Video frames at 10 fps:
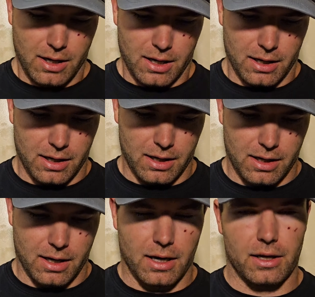
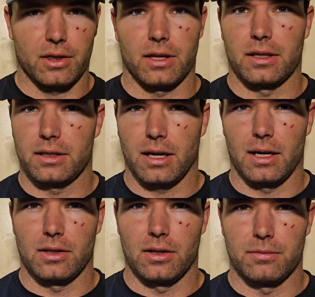I think I
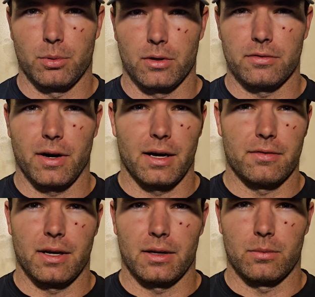love 0.5
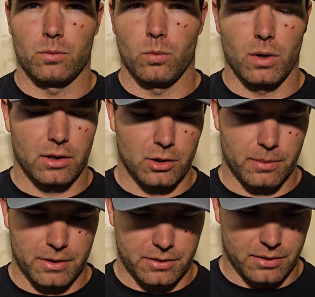and 1
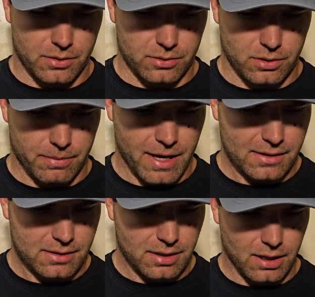lumens. Those are the
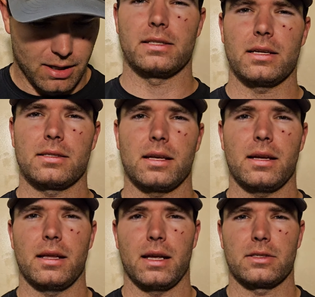best. It does
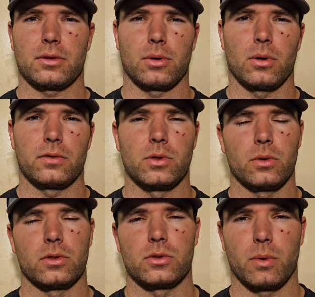say it has a throw of
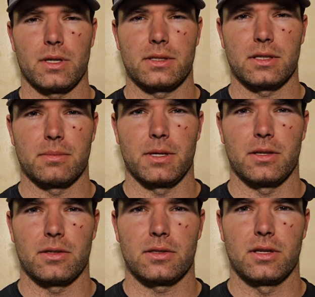226
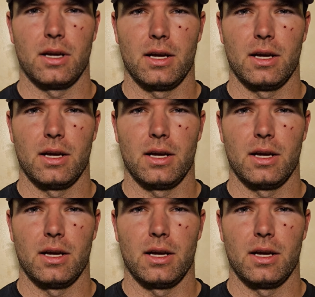meters.